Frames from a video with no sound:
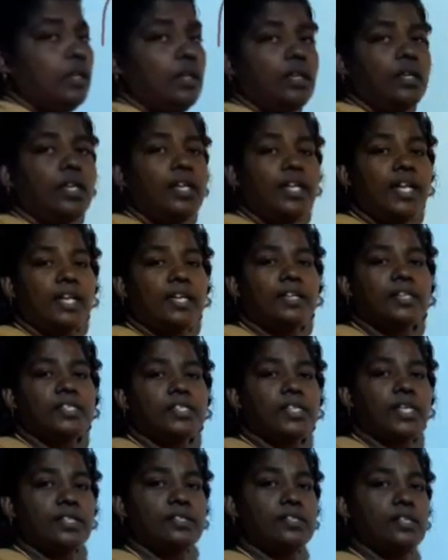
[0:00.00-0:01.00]
Did you
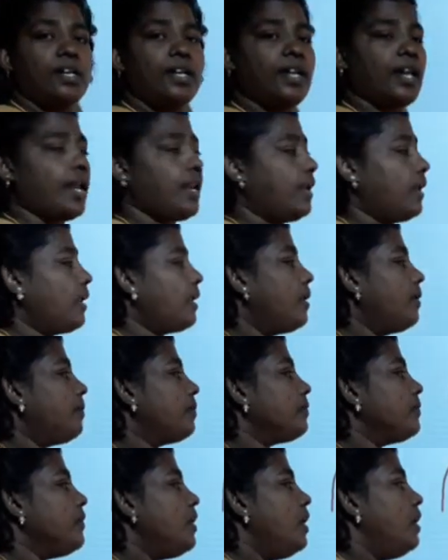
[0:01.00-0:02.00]
understand, children?
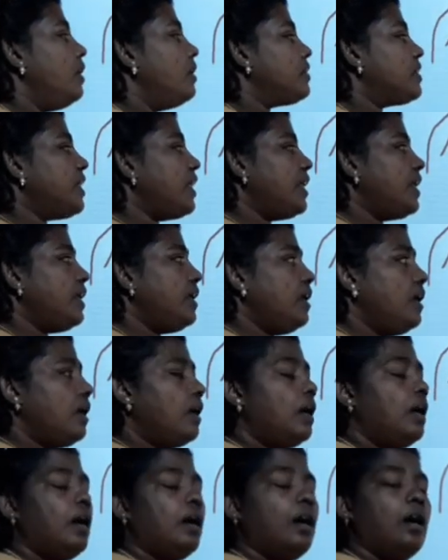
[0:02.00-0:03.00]

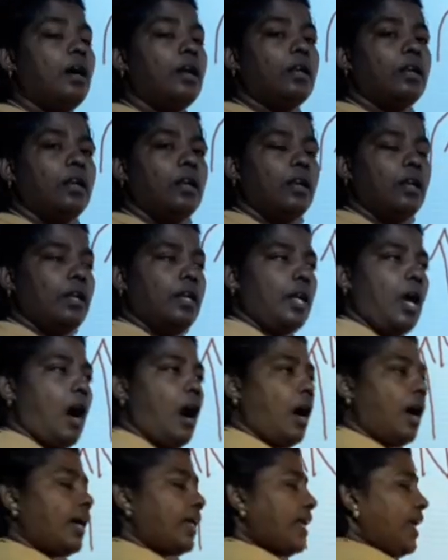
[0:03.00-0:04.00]
See,
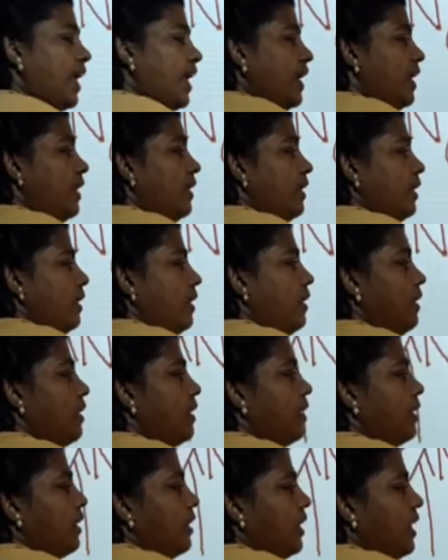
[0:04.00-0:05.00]
again
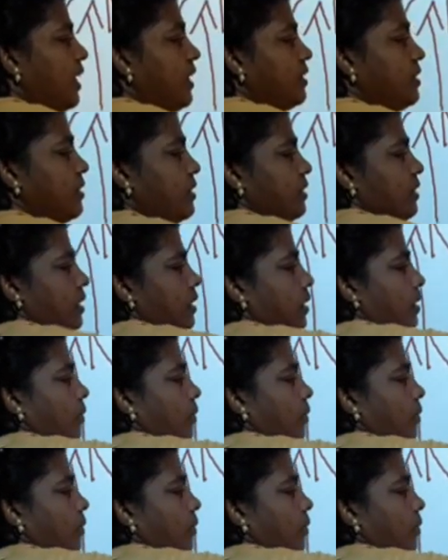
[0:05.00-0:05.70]
these